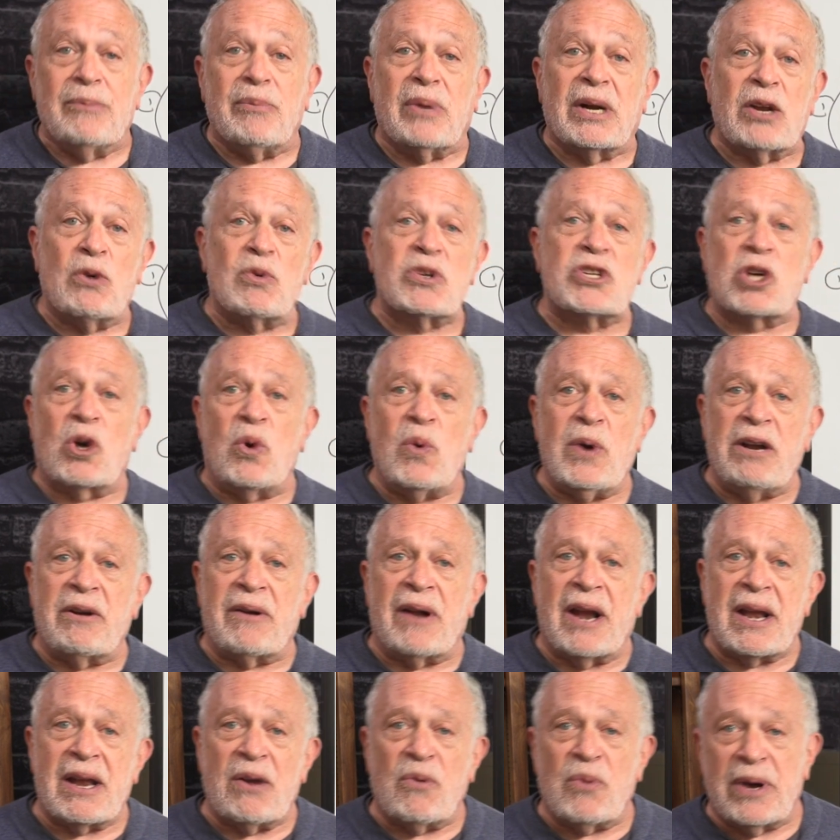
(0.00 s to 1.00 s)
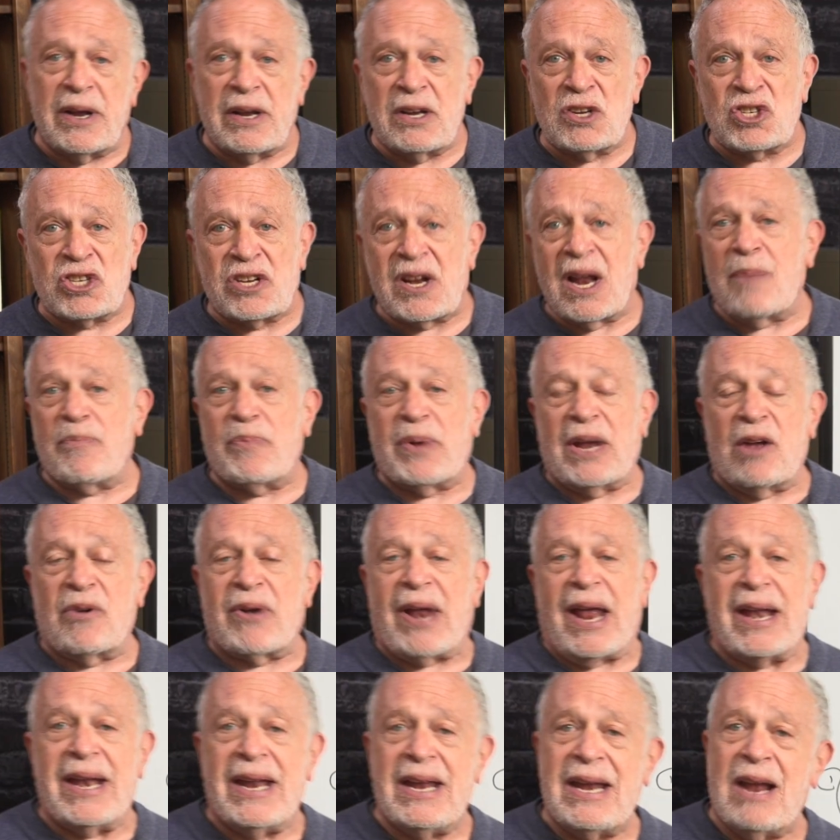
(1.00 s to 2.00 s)
But he was acquitted anyway, stamping
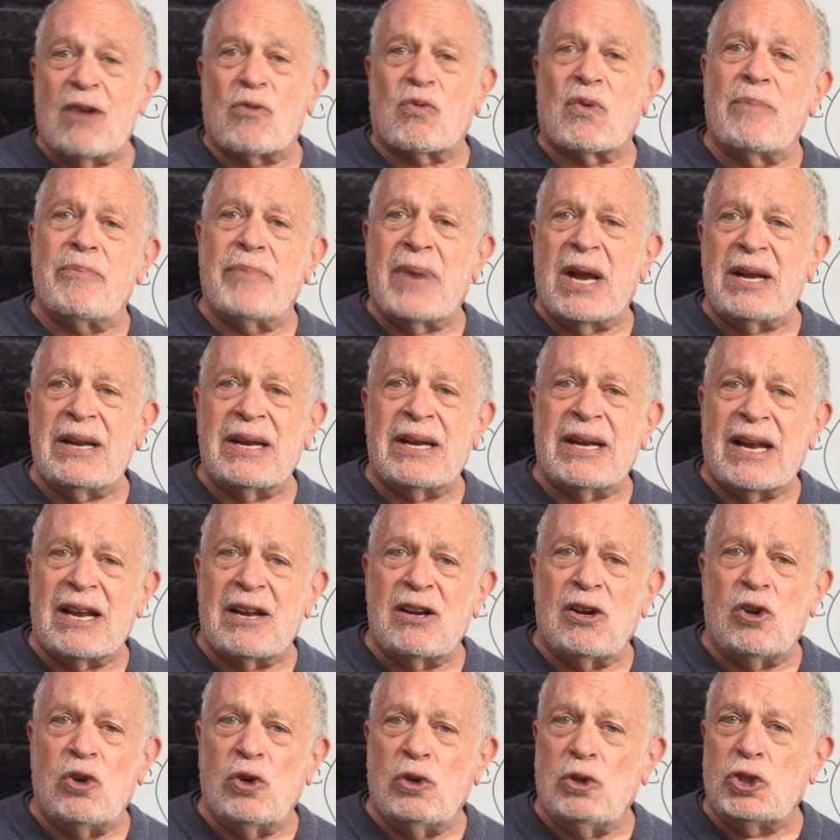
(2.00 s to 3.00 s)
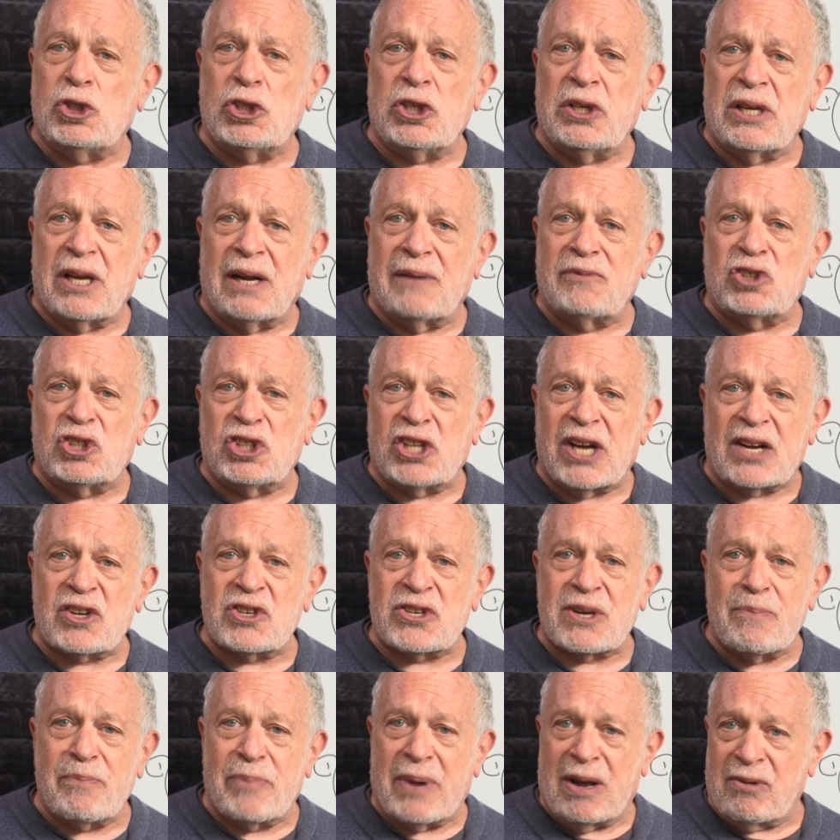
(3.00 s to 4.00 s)
out any remaining illusion of
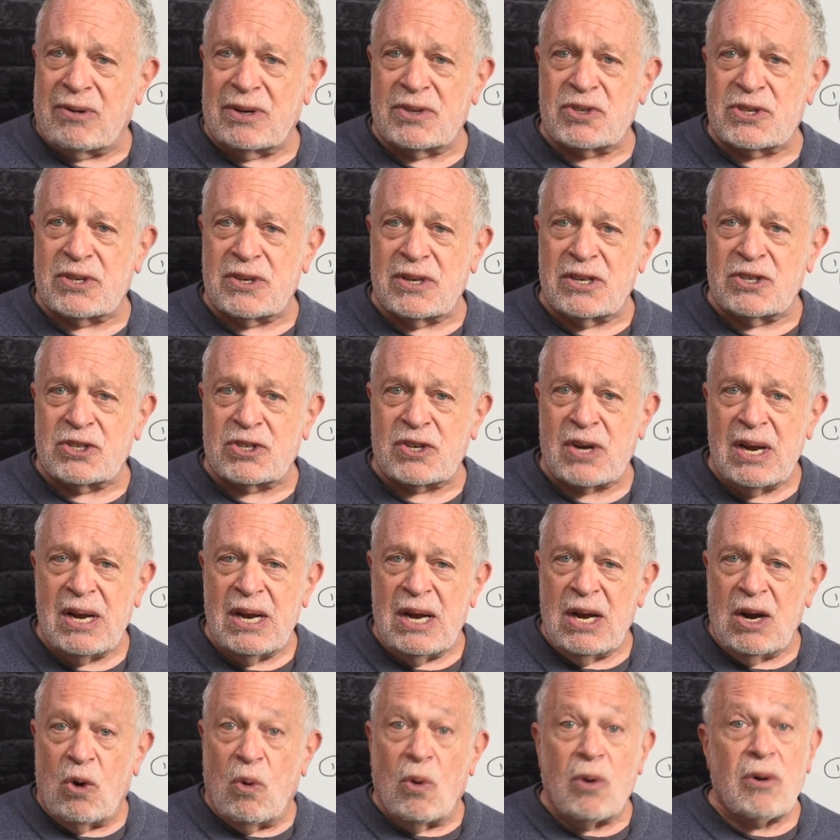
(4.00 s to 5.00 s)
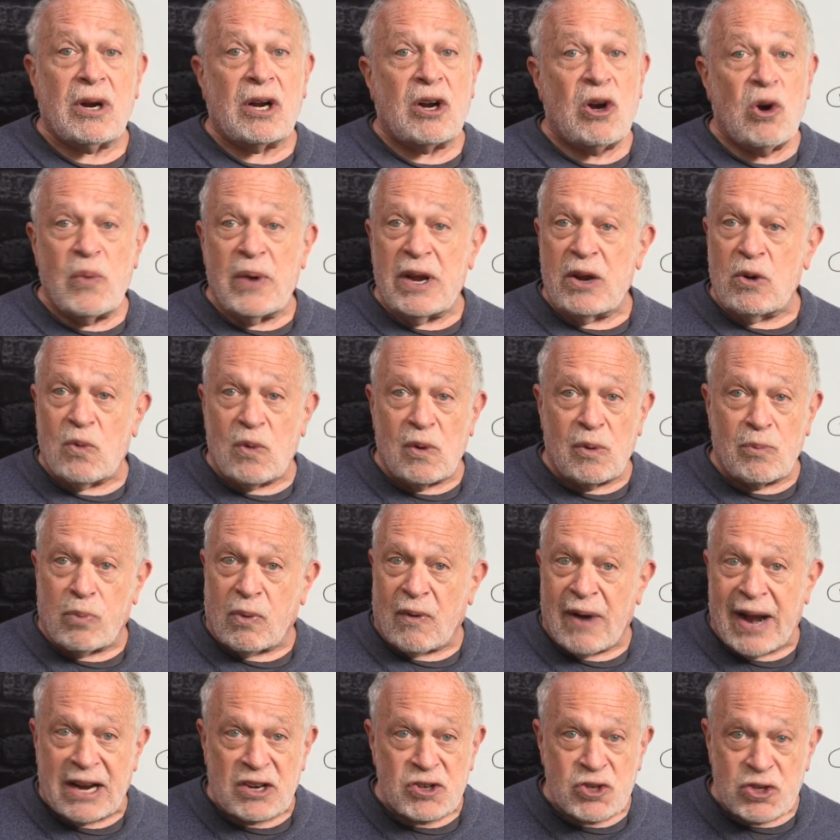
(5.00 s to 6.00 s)
checks and balances or co-equal
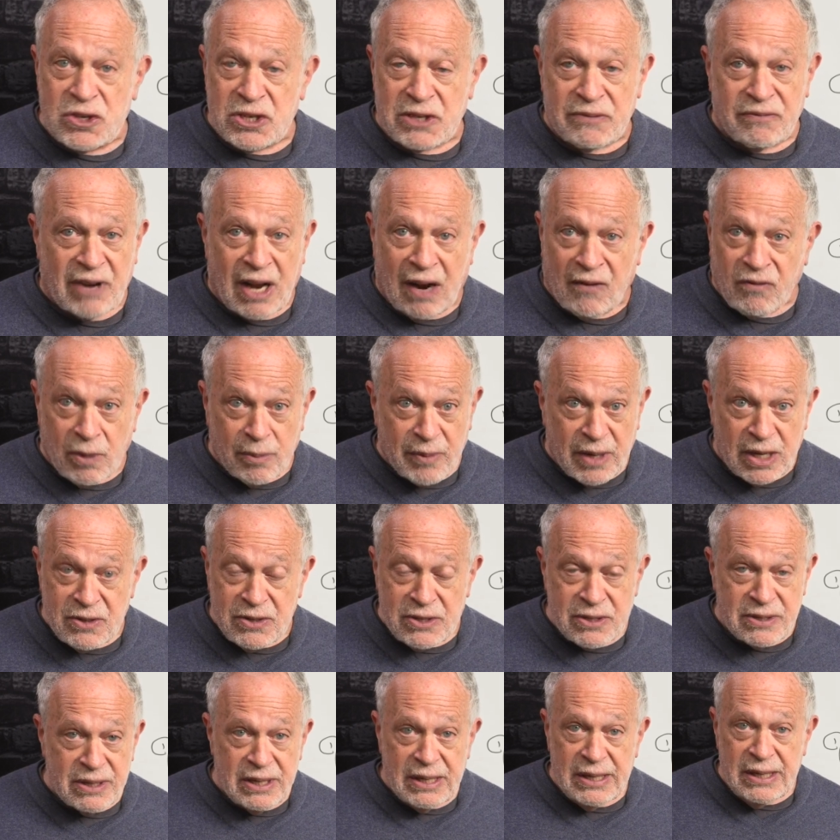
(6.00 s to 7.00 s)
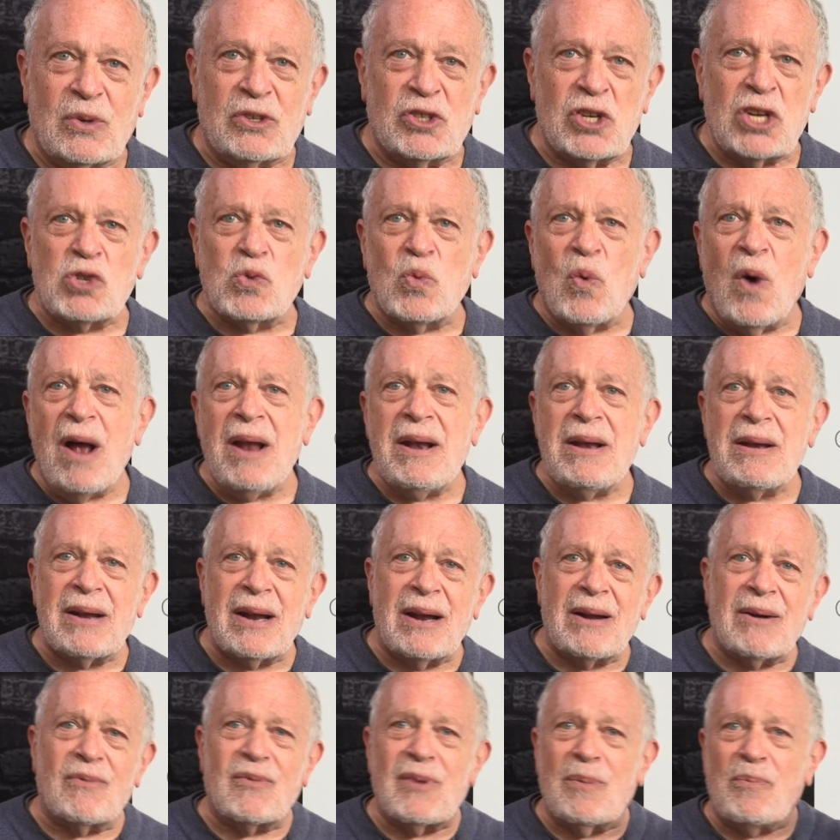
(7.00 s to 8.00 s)
branches of government. Just
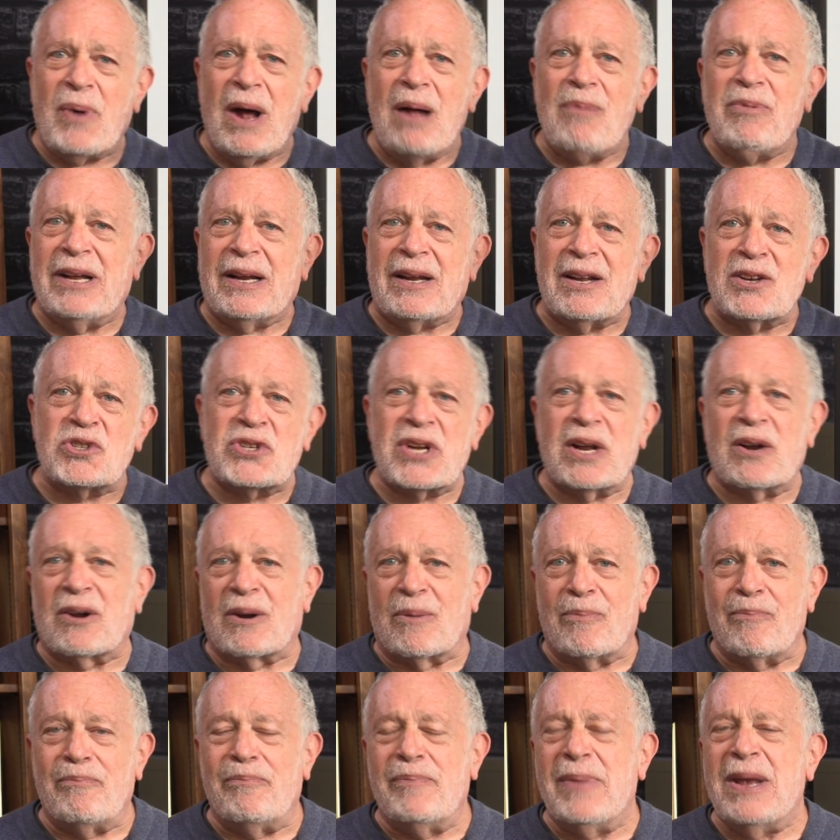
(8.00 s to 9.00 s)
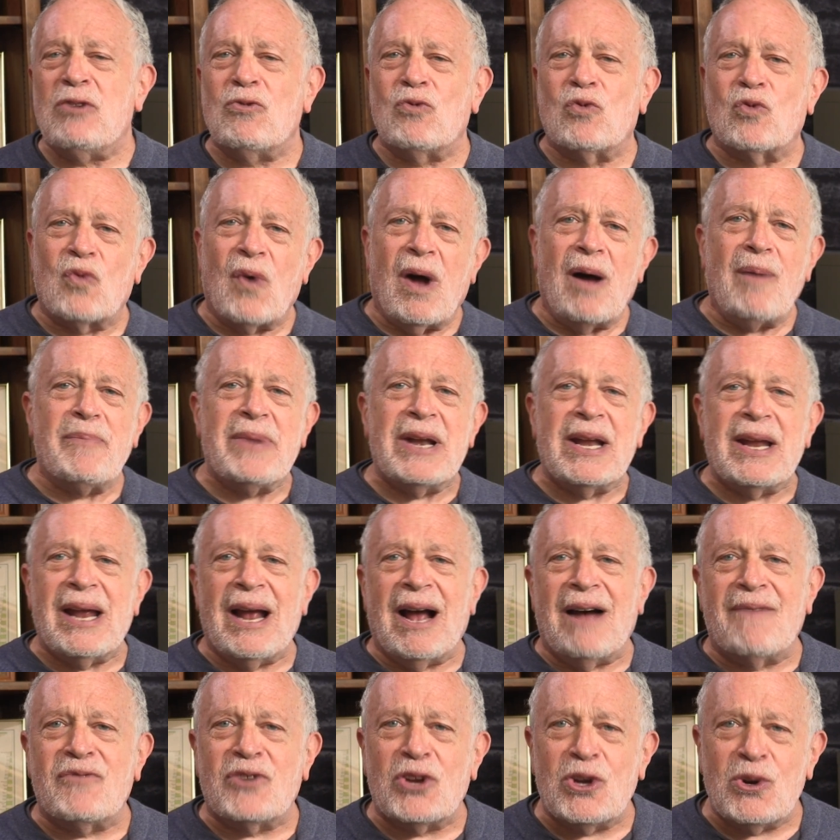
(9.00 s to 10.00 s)
one Republican senator, Mitt
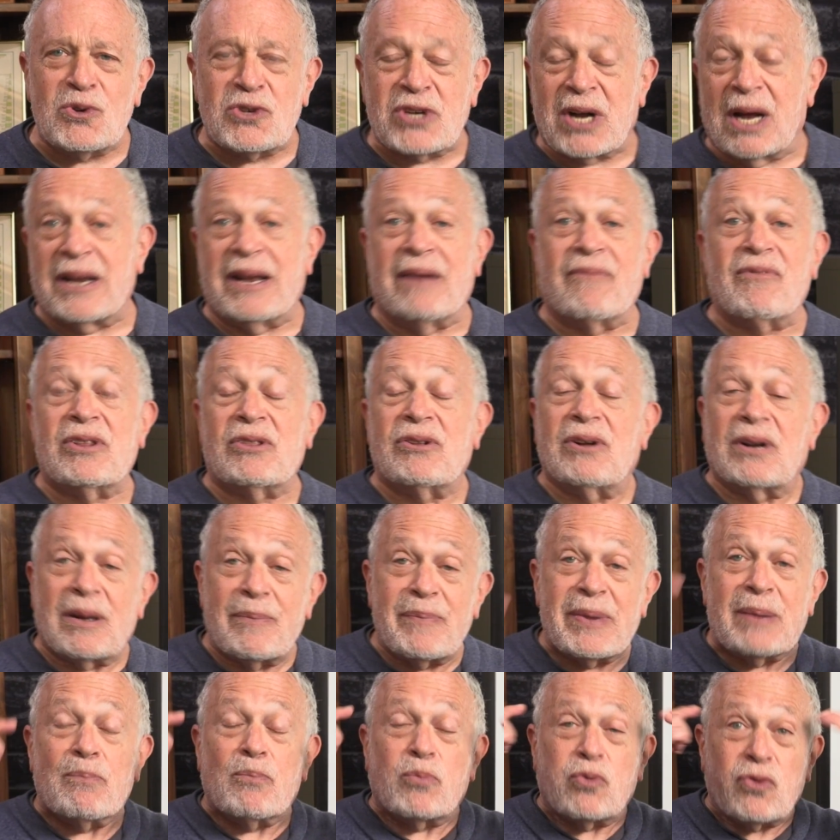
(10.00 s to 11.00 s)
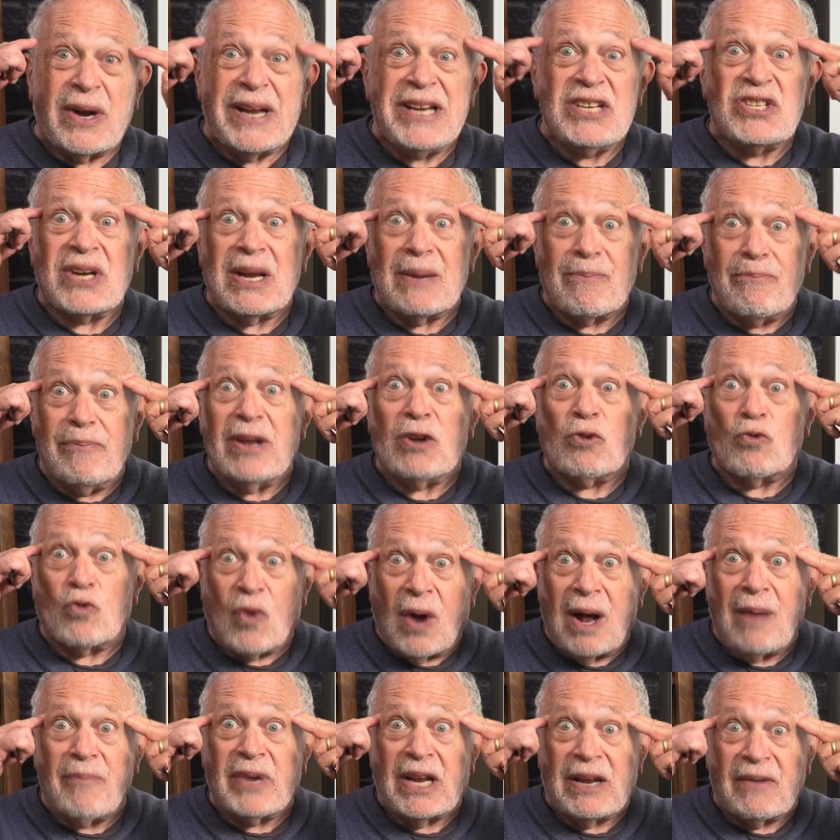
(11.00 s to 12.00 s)
Romney of Utah, I never thought I'd be praising Mitt
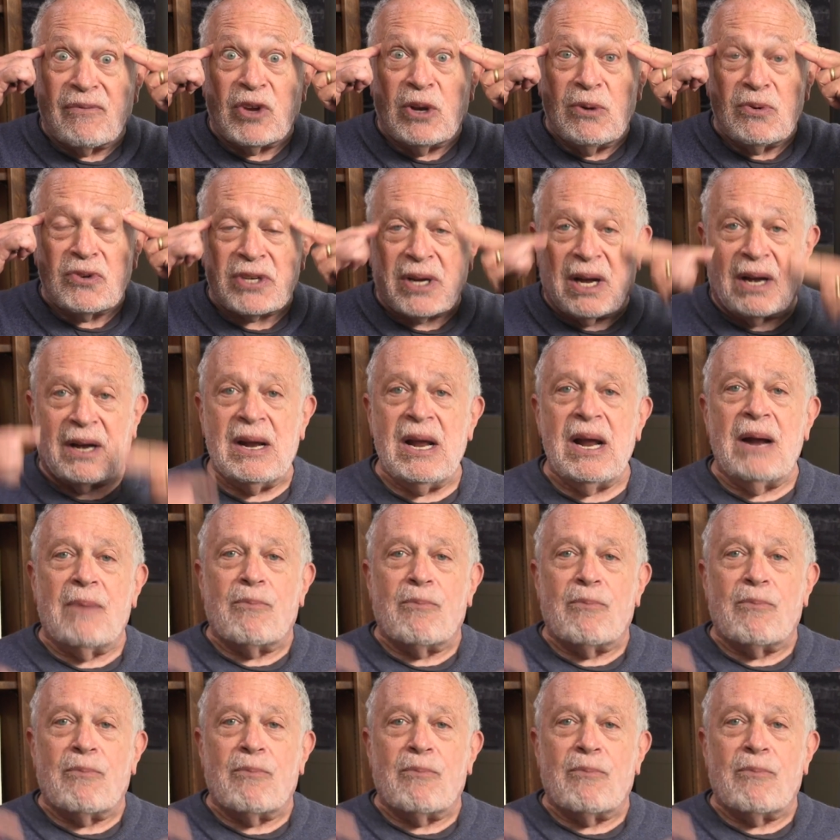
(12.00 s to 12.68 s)
Romney of Utah,